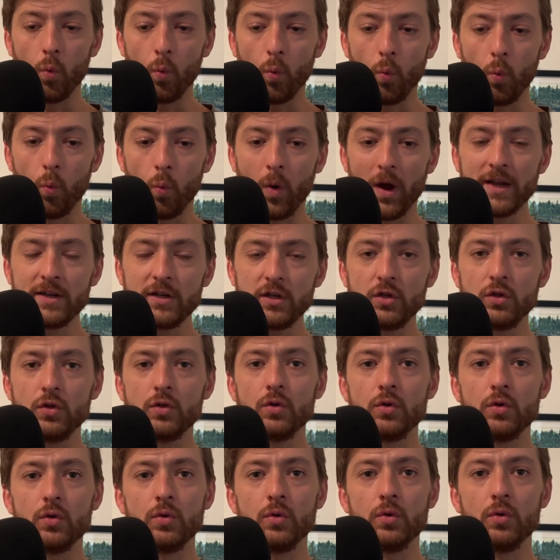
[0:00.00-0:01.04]
Where do
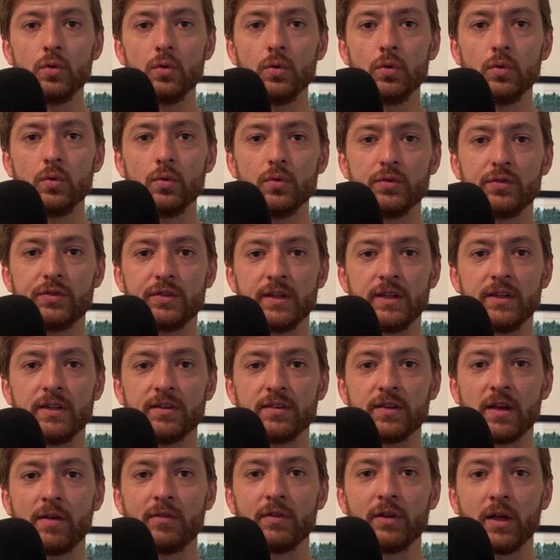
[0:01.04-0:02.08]
you see
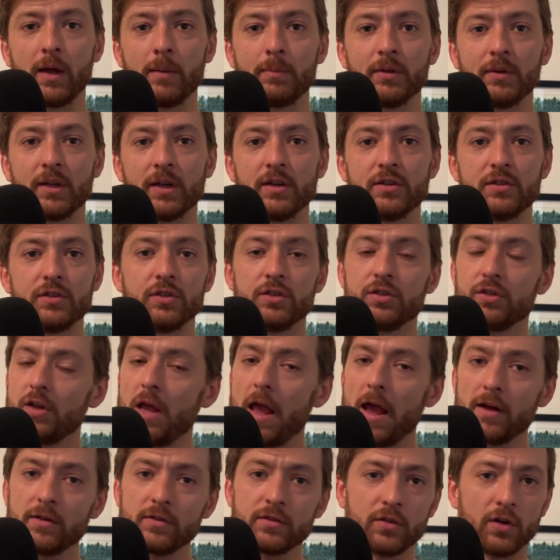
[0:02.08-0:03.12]
this having applications
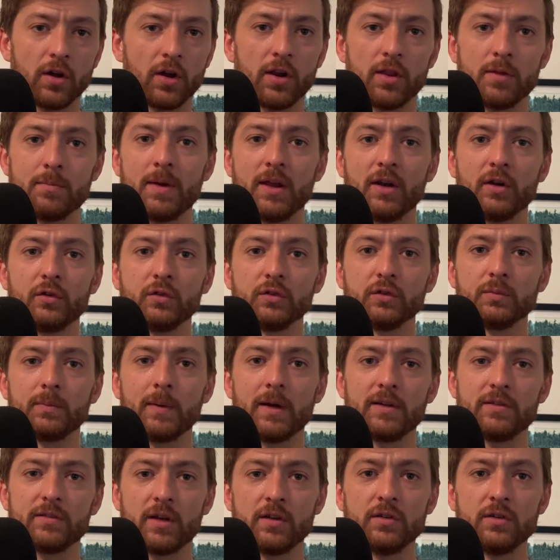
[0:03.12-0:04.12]
outside of the medical space?